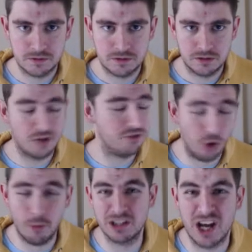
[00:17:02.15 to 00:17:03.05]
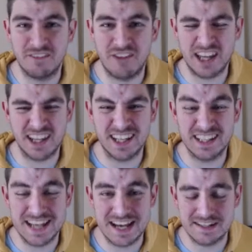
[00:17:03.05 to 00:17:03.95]
A former Love Island
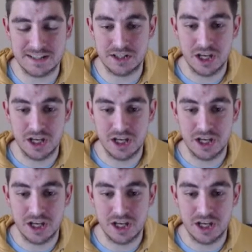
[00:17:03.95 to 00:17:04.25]
contestant